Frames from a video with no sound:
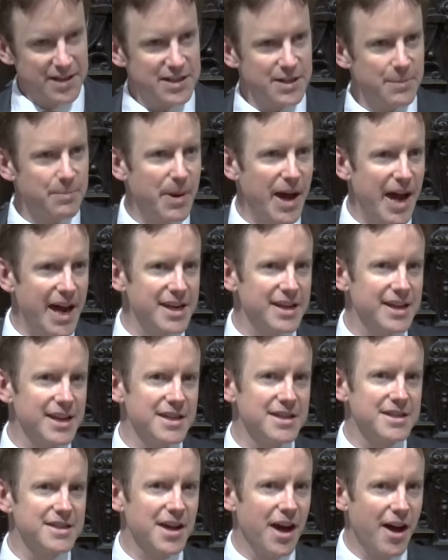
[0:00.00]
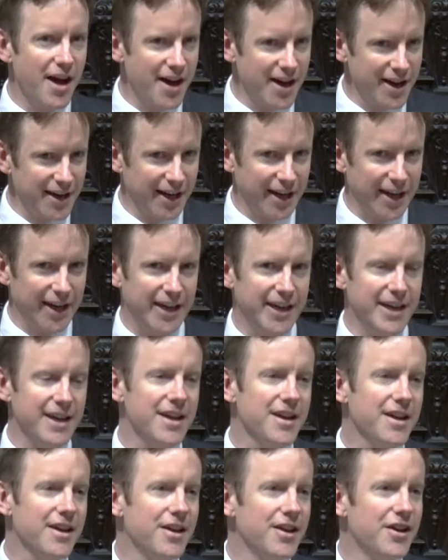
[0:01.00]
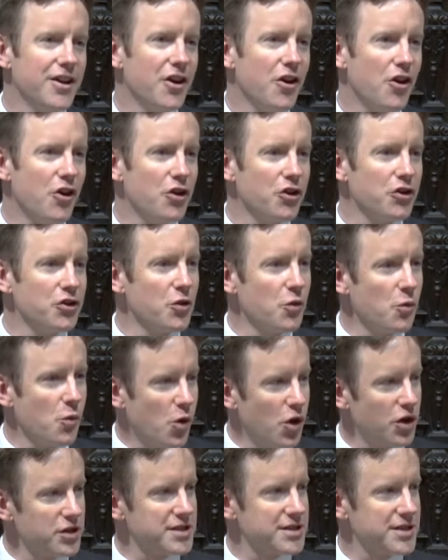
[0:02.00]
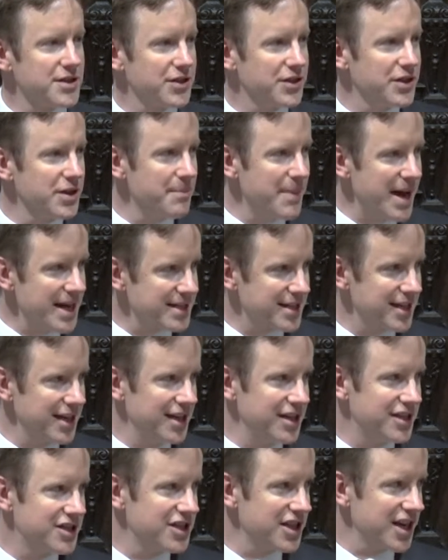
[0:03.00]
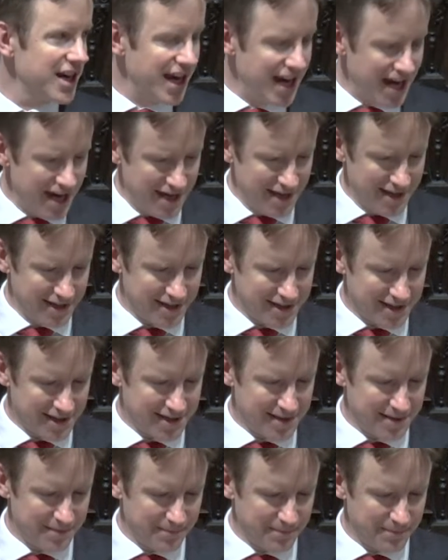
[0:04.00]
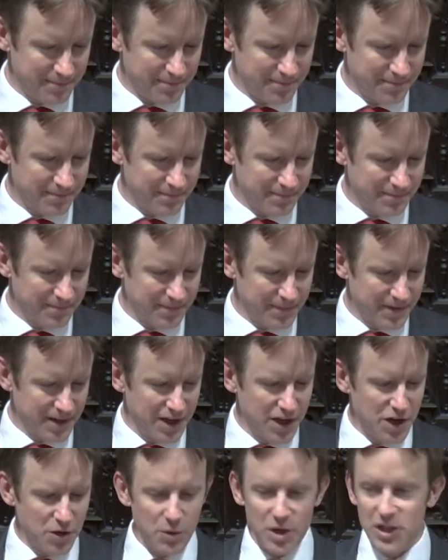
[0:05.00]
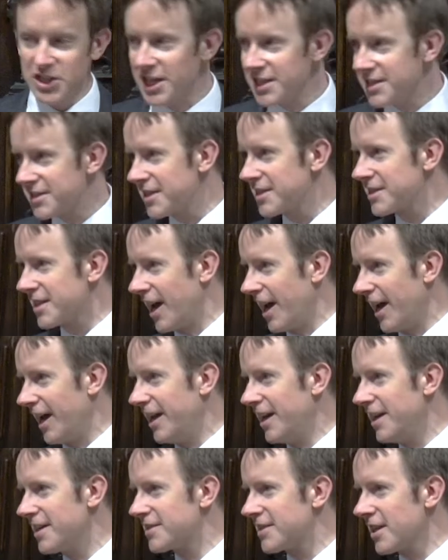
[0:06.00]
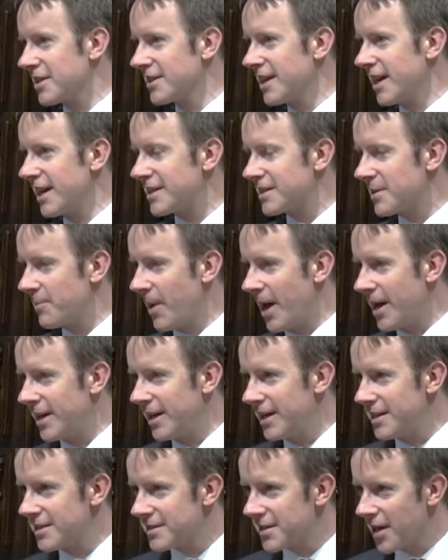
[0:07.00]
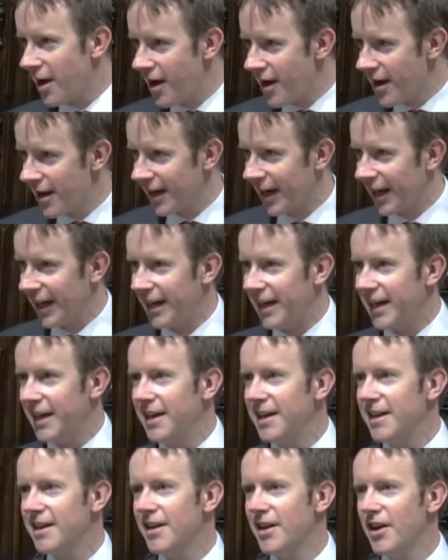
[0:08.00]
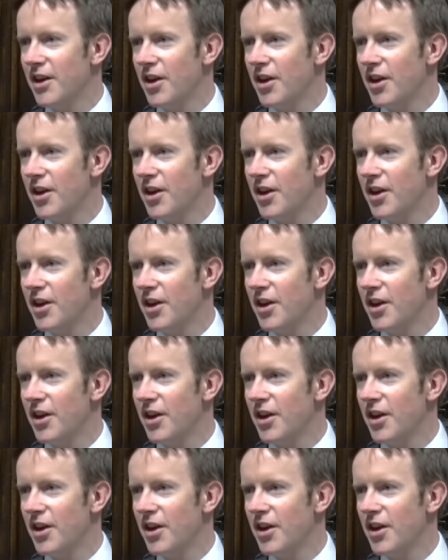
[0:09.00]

depend entirely on what the message is? Which is to say, doesn't it depend entirely